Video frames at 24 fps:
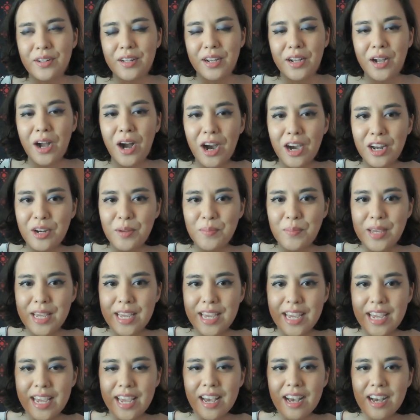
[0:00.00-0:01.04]

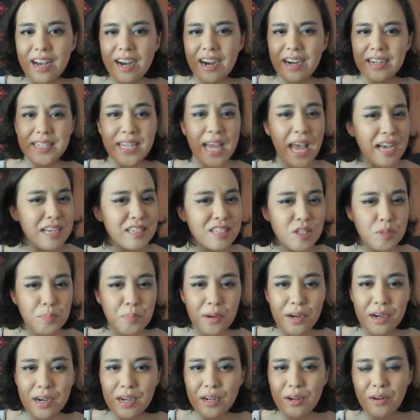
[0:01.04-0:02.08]
economy
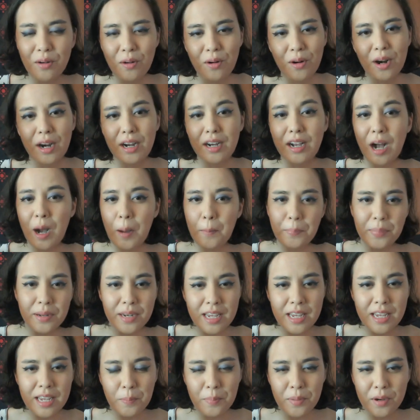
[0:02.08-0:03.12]
textbook or
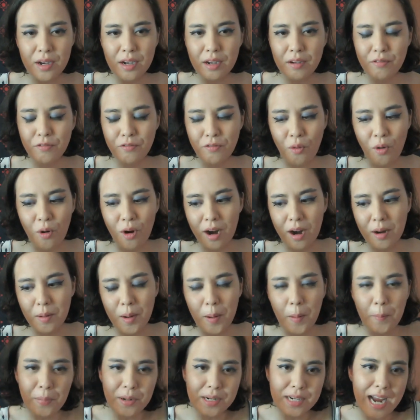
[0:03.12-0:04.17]
accompanying book
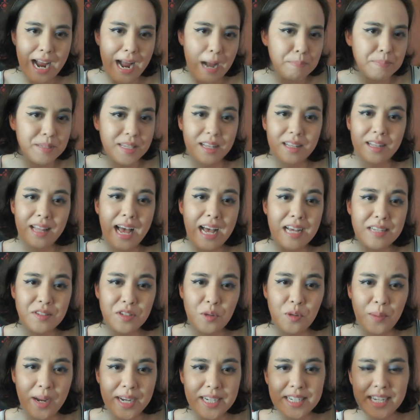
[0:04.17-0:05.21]
for perhaps a class
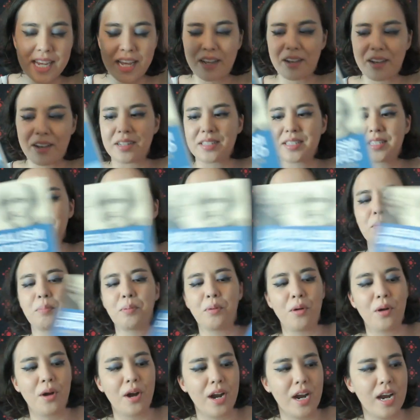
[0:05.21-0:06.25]
you might take on
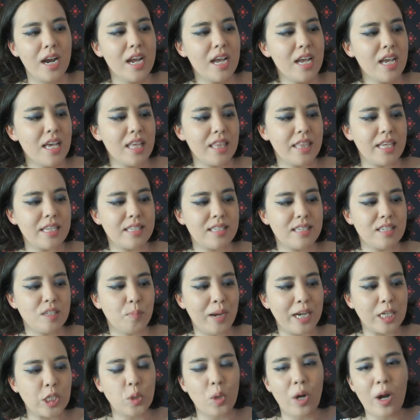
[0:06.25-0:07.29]
Singapore. This is
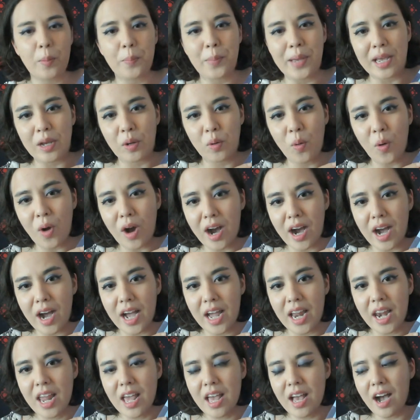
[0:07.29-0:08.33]
by Chua Beng
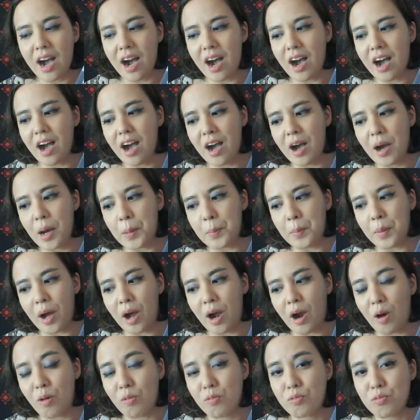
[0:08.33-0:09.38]
Huat. Um,
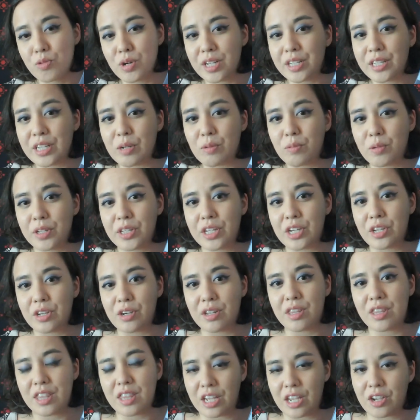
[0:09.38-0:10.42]
a really, really
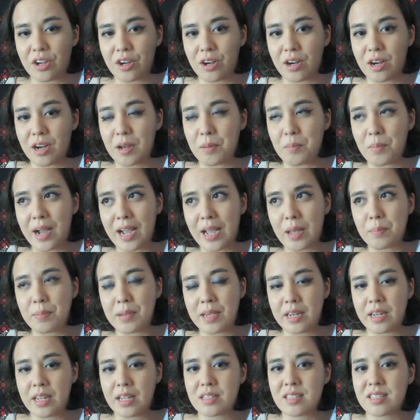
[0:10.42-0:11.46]
good thinker, in my
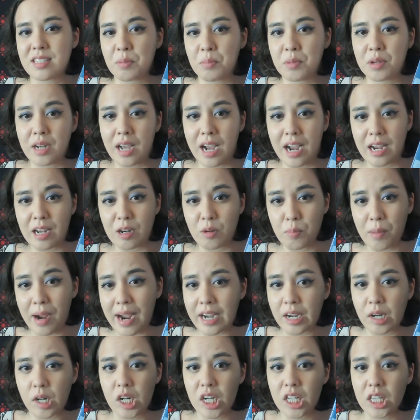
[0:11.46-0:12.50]
opinion, someone I
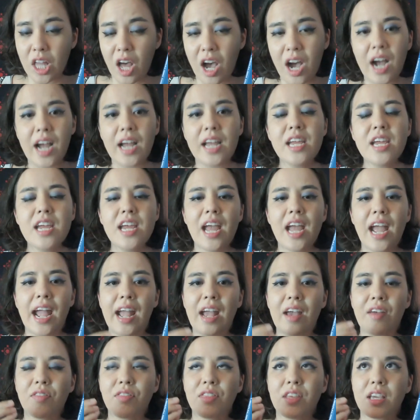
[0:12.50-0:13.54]
admire a lot.
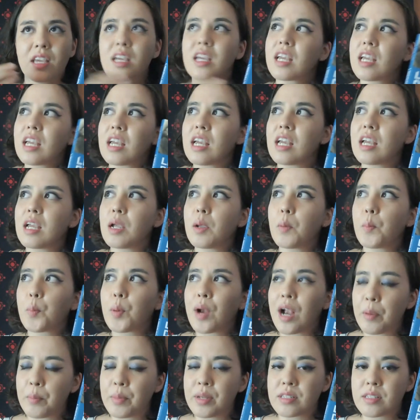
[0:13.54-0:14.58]
And the key
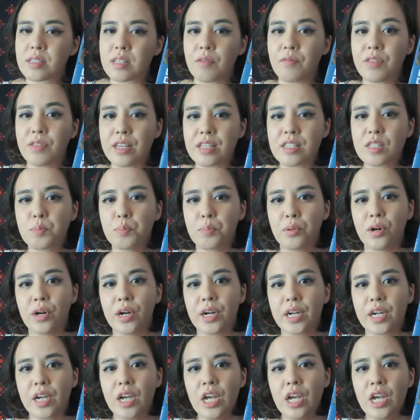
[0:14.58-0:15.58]
premise of this book